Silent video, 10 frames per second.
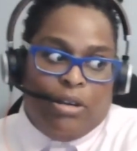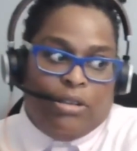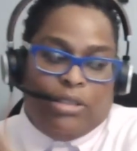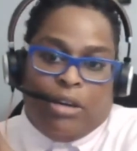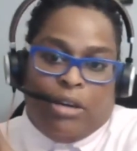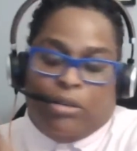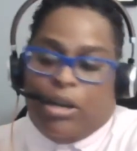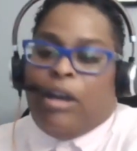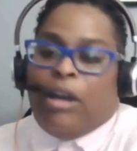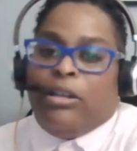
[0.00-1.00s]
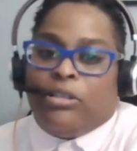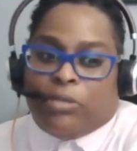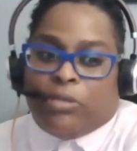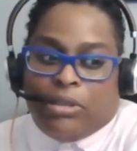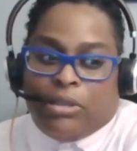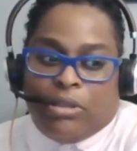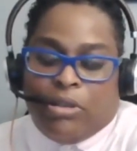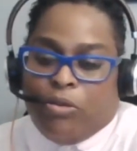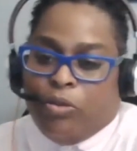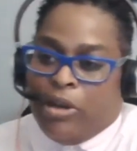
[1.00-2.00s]
down a high street
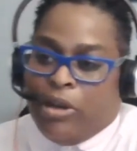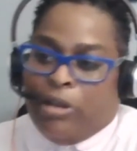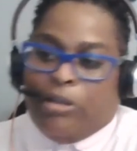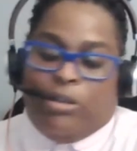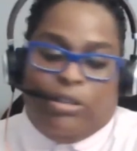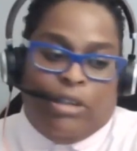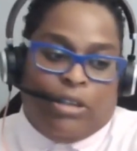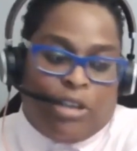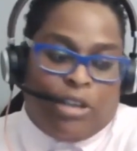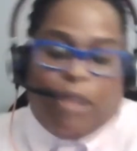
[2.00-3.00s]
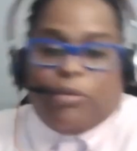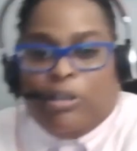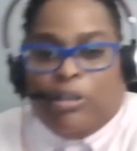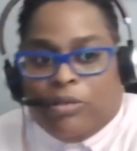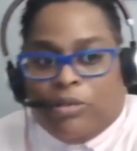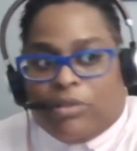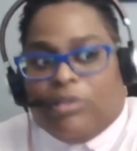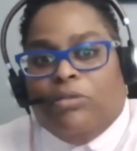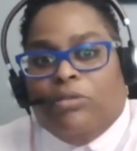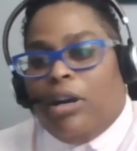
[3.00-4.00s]
where the shopkeepers
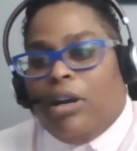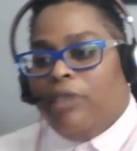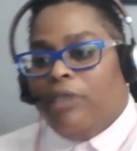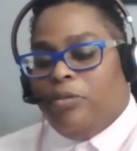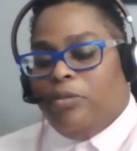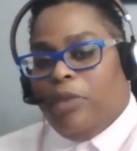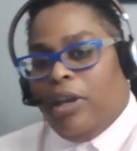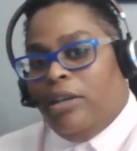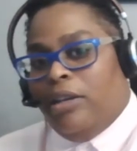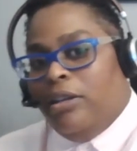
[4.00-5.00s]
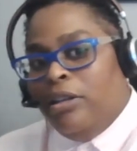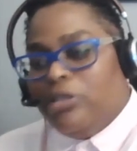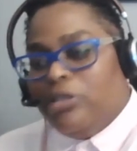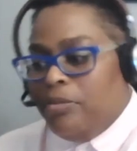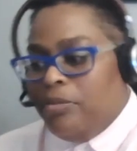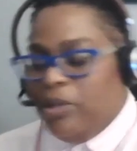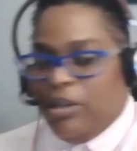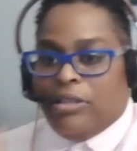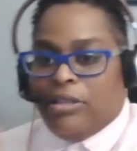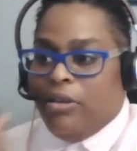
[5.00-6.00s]
do not have to pay energy
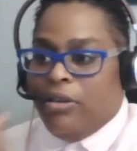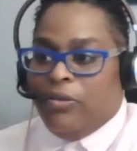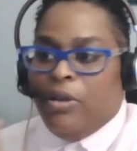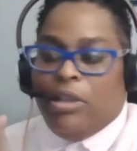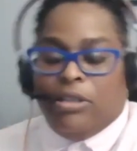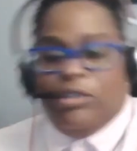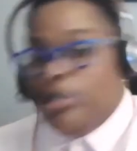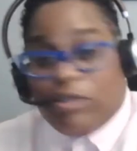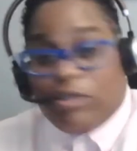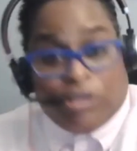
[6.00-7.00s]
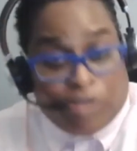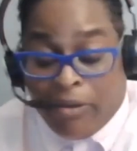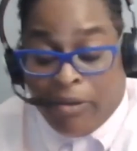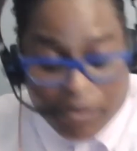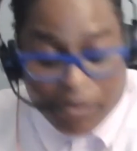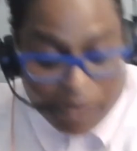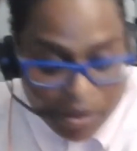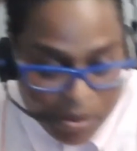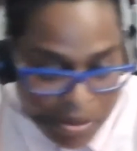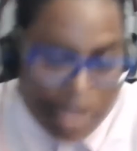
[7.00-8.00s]
because of just the traffic
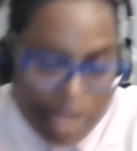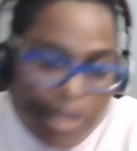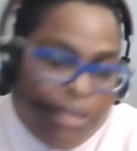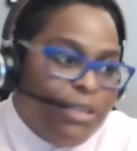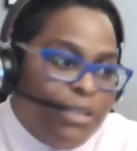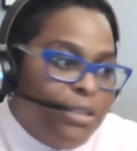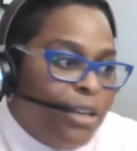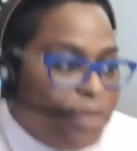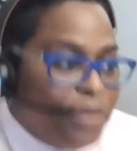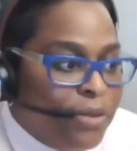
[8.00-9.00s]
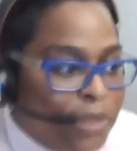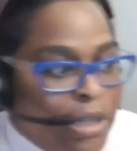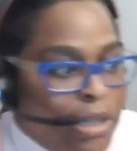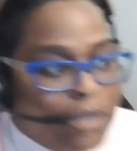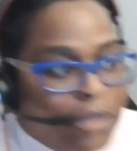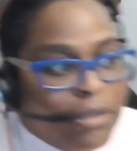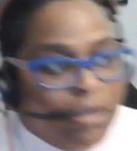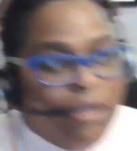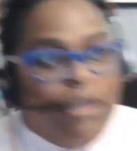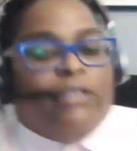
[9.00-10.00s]
flow? These types of things
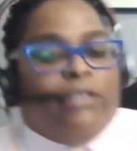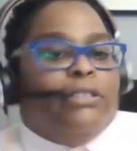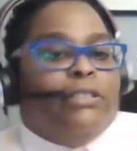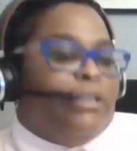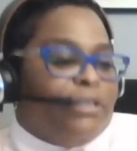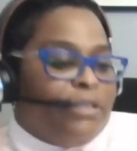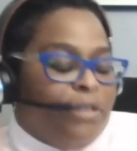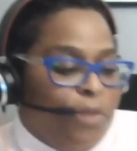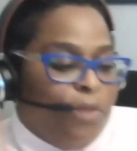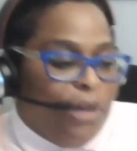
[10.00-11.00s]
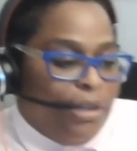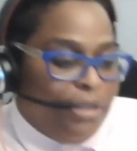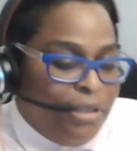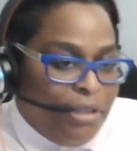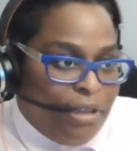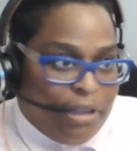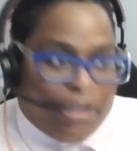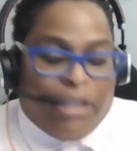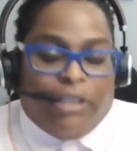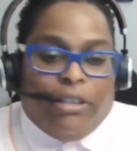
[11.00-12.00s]
exist, but
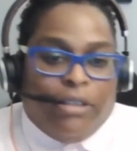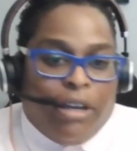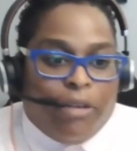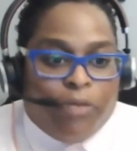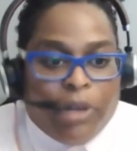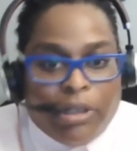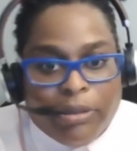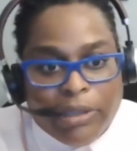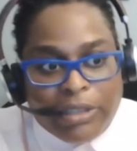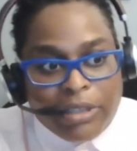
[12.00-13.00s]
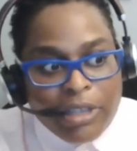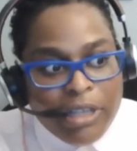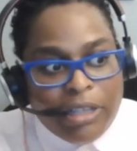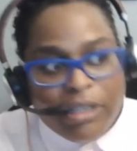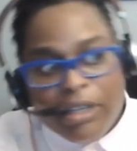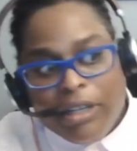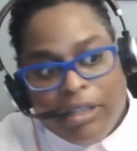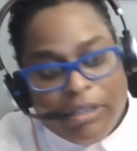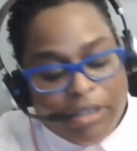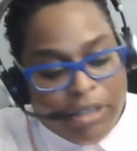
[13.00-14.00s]
again, they're not readily seen.
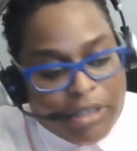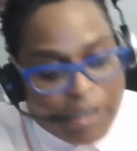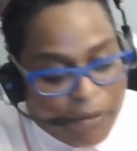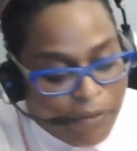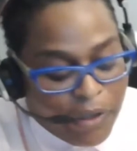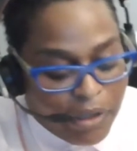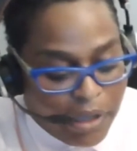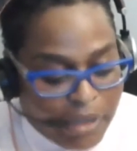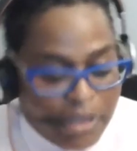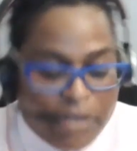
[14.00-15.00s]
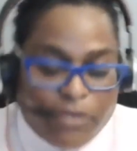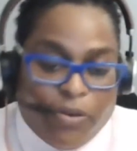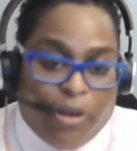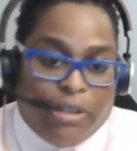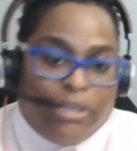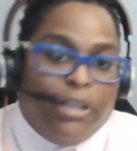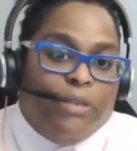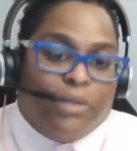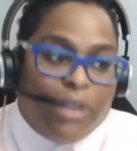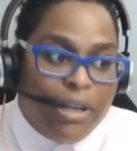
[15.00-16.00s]
And I feel like as far as same
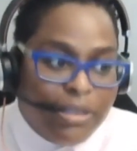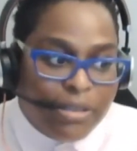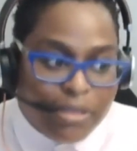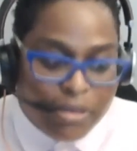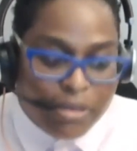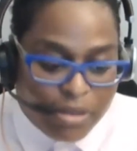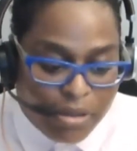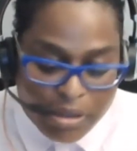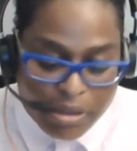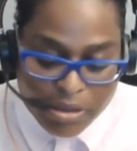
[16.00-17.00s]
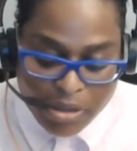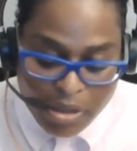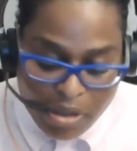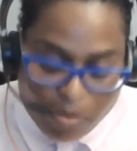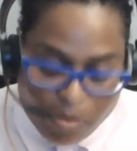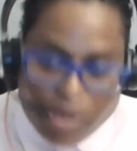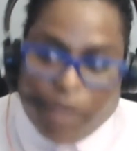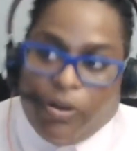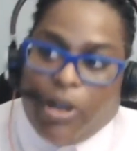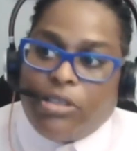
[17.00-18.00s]
skies is concerned, it's one of
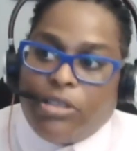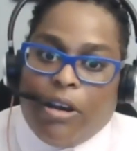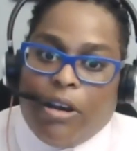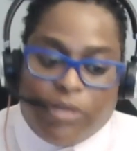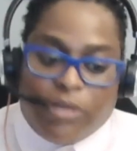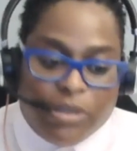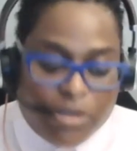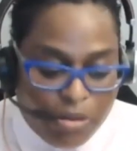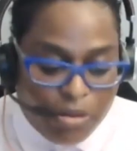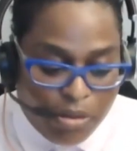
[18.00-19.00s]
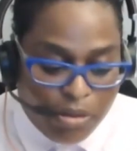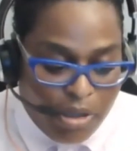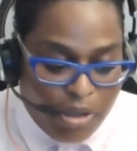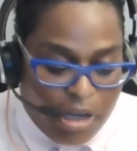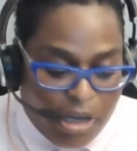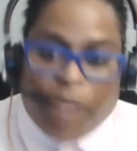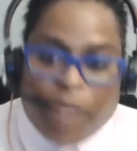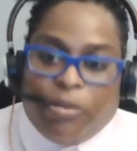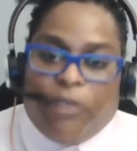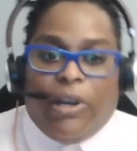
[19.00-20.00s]
our jobs is to
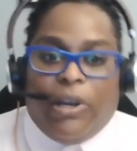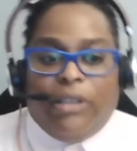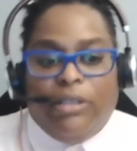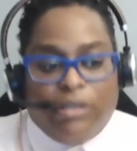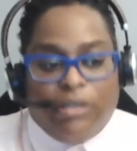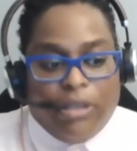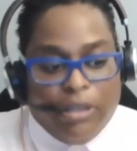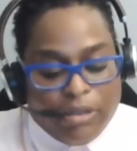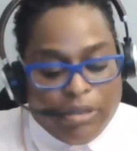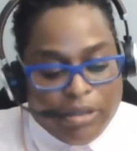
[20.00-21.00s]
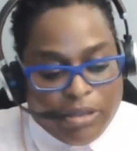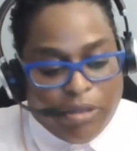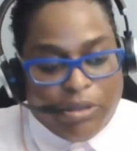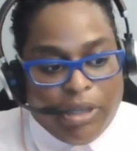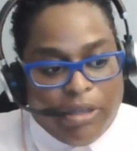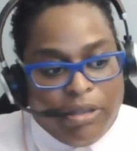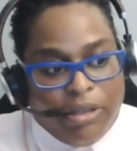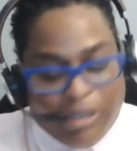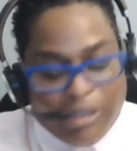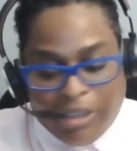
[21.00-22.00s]
amplify these things so that,
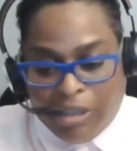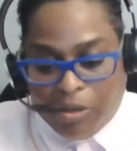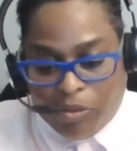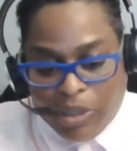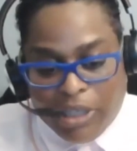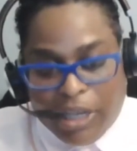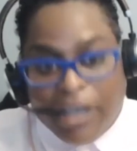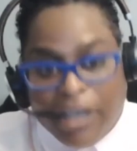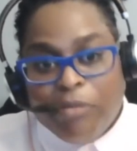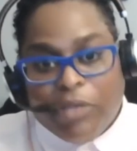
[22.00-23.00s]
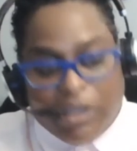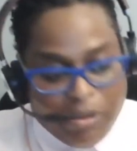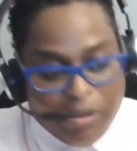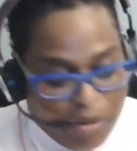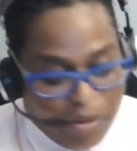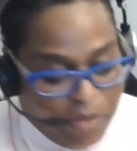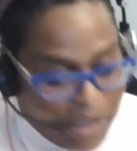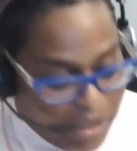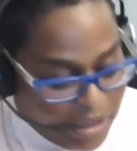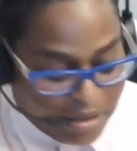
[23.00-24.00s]
again, we can be what we
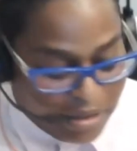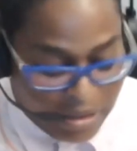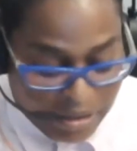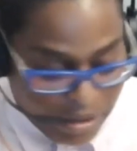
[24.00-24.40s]
can see.